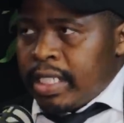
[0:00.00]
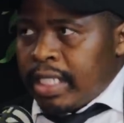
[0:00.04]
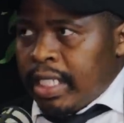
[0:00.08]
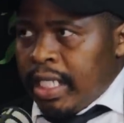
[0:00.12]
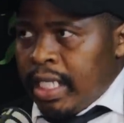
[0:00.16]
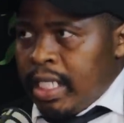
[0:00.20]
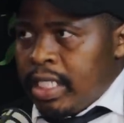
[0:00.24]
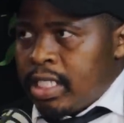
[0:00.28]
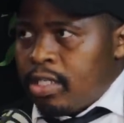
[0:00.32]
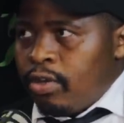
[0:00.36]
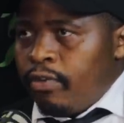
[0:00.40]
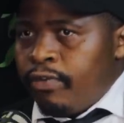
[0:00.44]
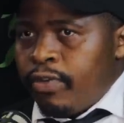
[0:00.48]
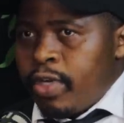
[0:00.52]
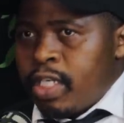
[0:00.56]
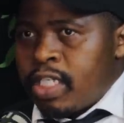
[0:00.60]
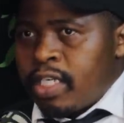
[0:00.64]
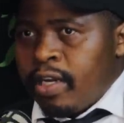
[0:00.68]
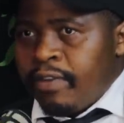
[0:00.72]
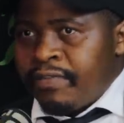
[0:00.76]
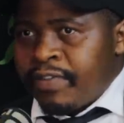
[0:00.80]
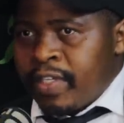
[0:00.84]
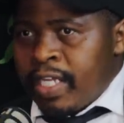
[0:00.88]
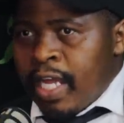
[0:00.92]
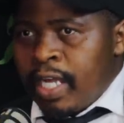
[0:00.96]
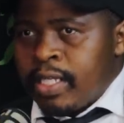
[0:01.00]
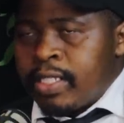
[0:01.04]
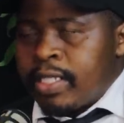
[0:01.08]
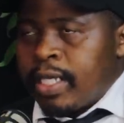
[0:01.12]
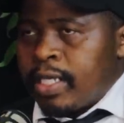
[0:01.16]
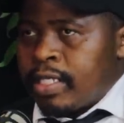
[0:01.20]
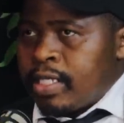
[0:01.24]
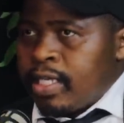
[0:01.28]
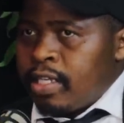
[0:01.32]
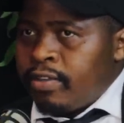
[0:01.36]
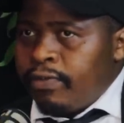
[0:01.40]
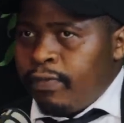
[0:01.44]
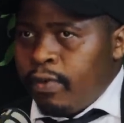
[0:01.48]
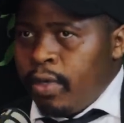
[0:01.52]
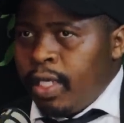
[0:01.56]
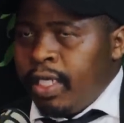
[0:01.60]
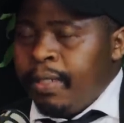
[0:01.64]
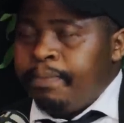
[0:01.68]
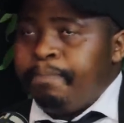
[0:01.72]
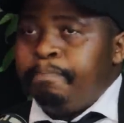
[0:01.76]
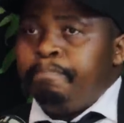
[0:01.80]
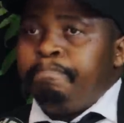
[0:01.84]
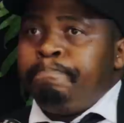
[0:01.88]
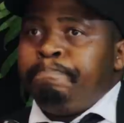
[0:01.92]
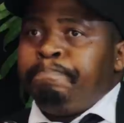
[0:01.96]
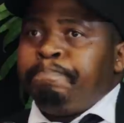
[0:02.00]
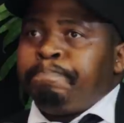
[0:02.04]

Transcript: estate, of which I've done successfully.